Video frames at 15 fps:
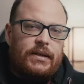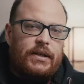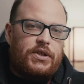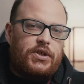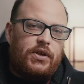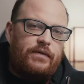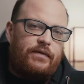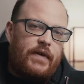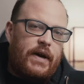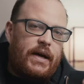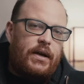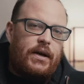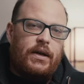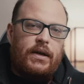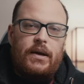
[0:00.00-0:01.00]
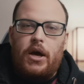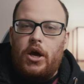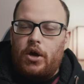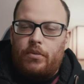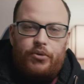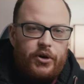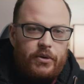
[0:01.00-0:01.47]
there that you can find on
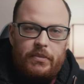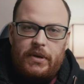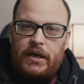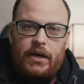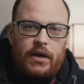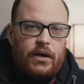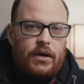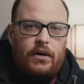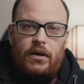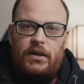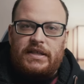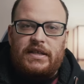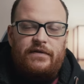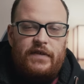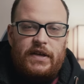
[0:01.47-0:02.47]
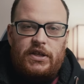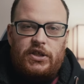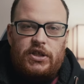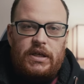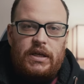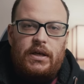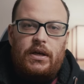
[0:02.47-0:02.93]
Premiere,
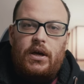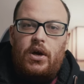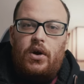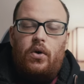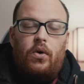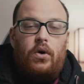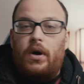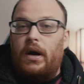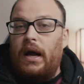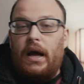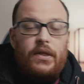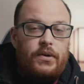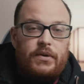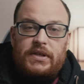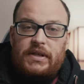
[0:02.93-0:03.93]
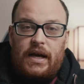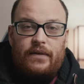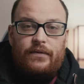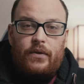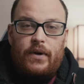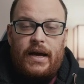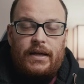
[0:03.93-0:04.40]
DaVinci, or other
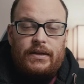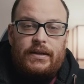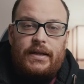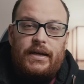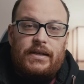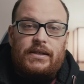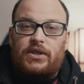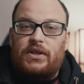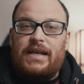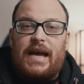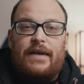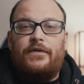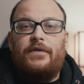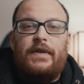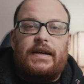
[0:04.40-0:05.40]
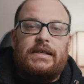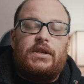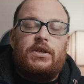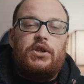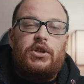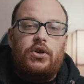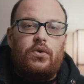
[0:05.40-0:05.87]
software out there such as After Effects
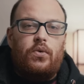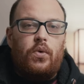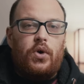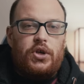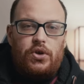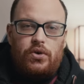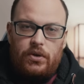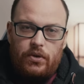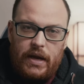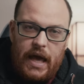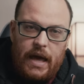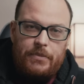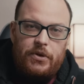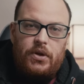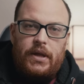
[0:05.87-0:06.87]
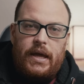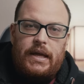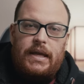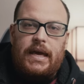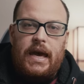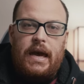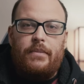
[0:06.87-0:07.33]
and Nuke, where you can
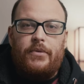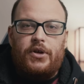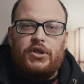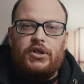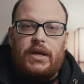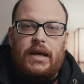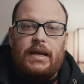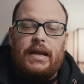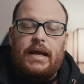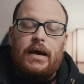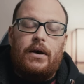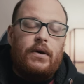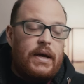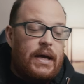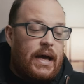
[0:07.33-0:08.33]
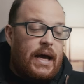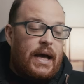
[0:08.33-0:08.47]
emulate camera shake. Now,